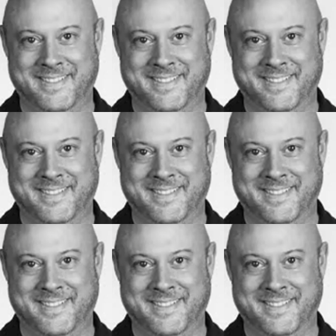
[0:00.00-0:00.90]

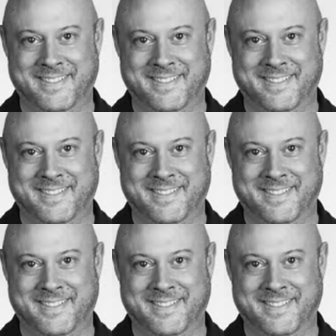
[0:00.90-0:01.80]

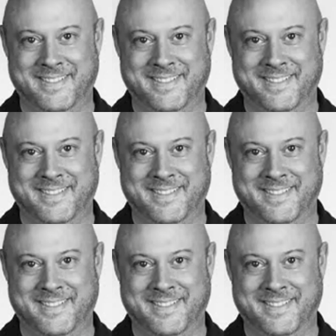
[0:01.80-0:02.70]

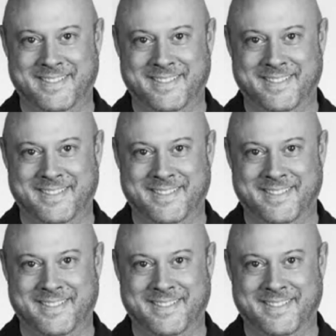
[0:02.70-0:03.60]

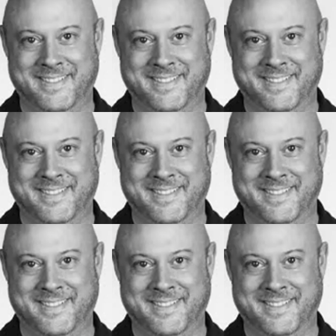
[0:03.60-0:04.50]

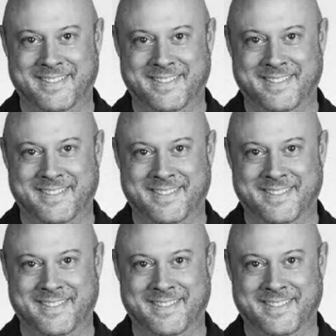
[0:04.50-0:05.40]

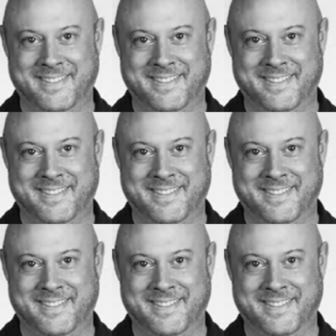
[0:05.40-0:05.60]
(no lip movement)